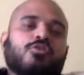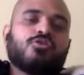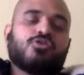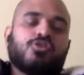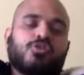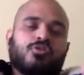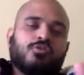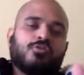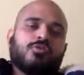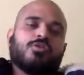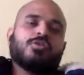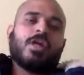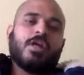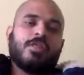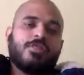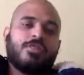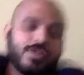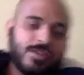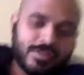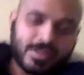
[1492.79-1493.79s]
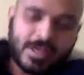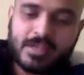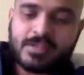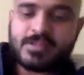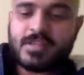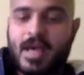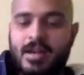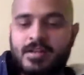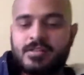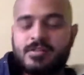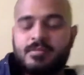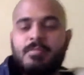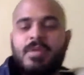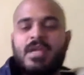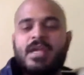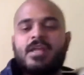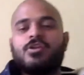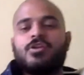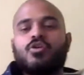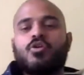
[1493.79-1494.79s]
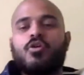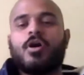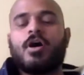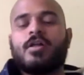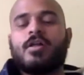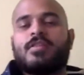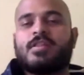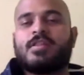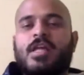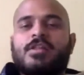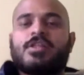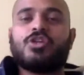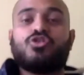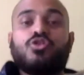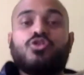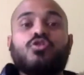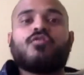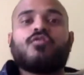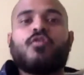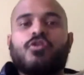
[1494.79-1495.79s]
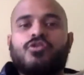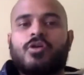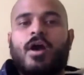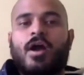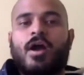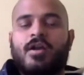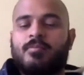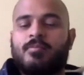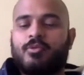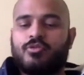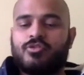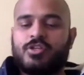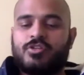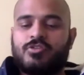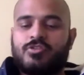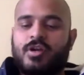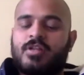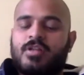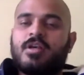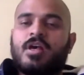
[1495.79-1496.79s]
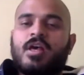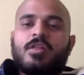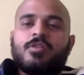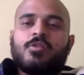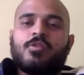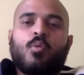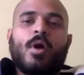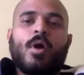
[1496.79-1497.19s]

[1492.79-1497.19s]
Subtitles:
so there are three things that mean that you look for in your hiring process, right?